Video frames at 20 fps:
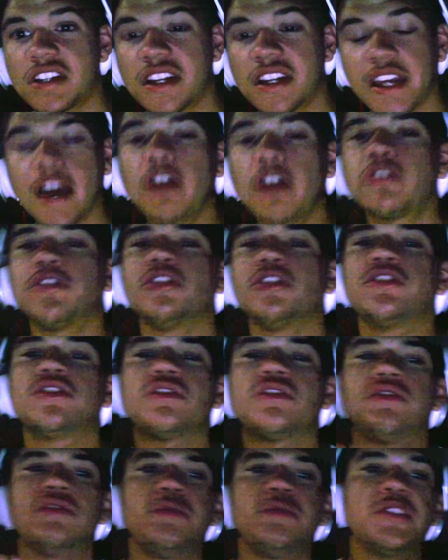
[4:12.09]
Rivers
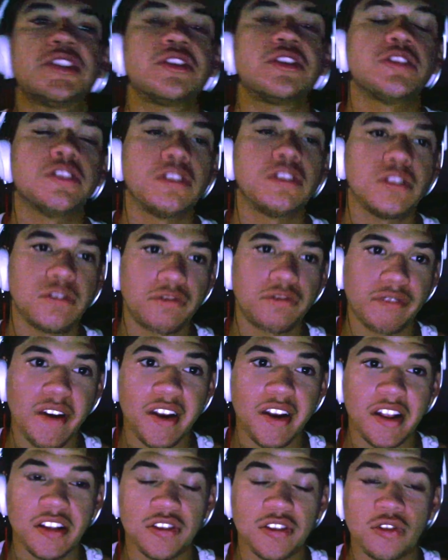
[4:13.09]
encounters
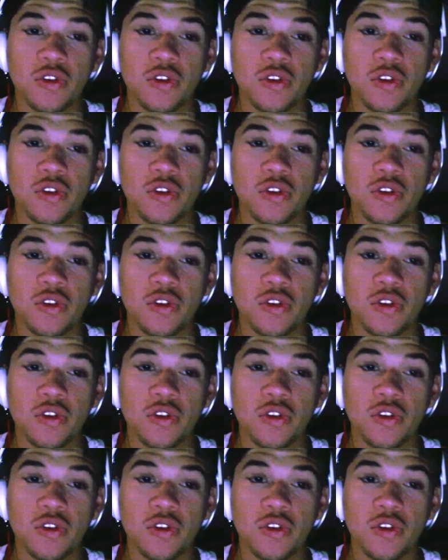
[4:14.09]
Mr.